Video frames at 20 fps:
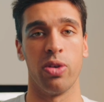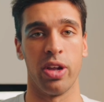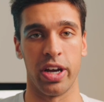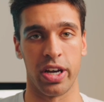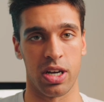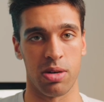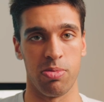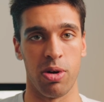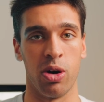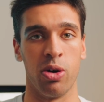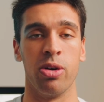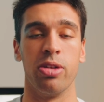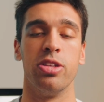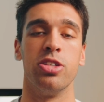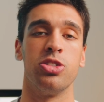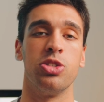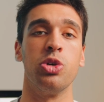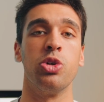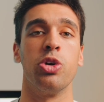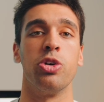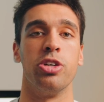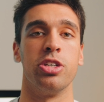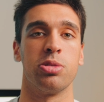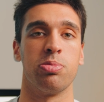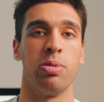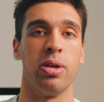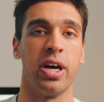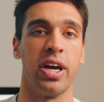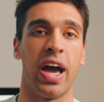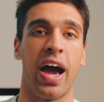like about the Studio
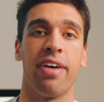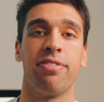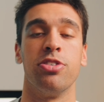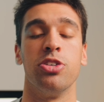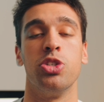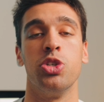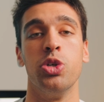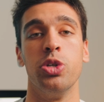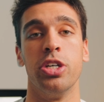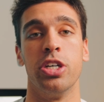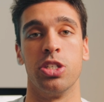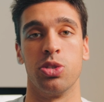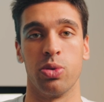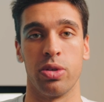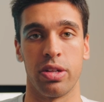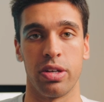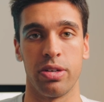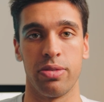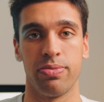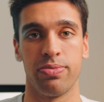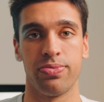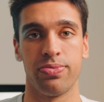Display after 2 years with it.